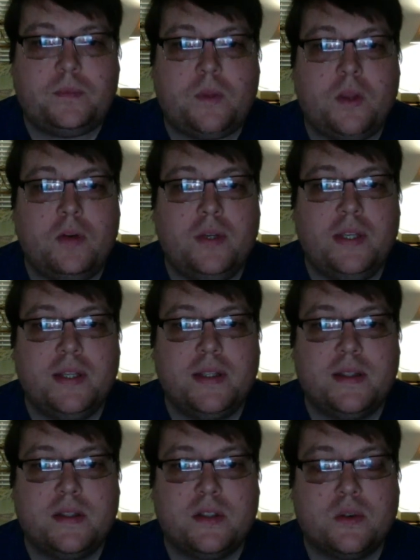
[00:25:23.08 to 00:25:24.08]
who is
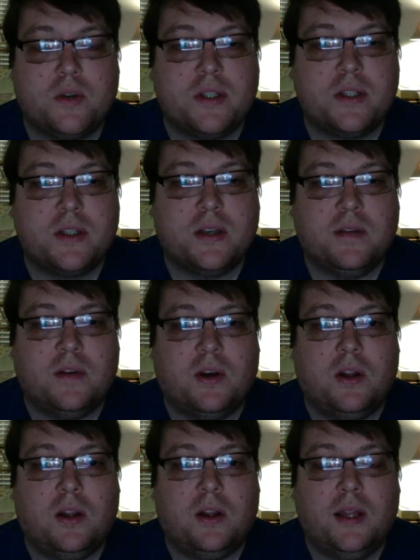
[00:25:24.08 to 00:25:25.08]
the source of
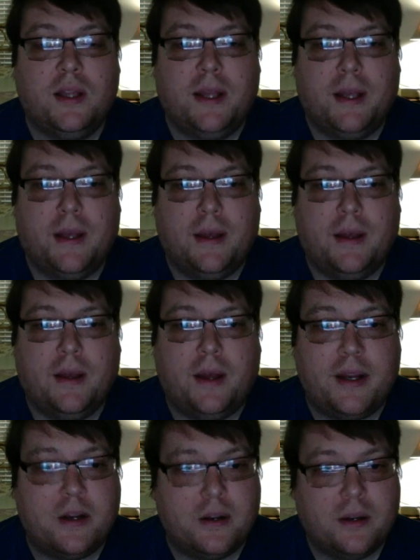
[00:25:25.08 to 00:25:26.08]
all
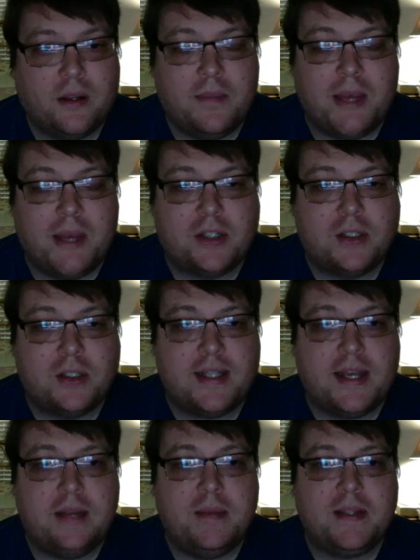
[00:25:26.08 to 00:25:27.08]
higher and magical
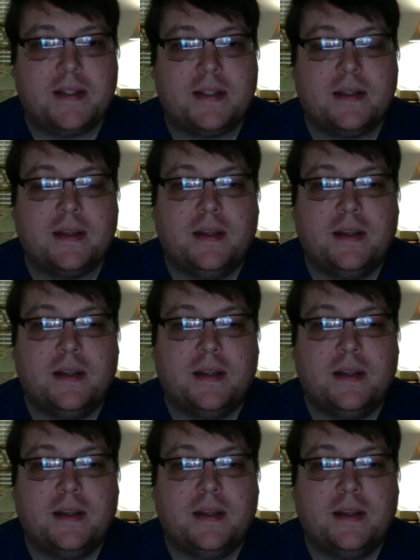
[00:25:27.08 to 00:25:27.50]
attainments,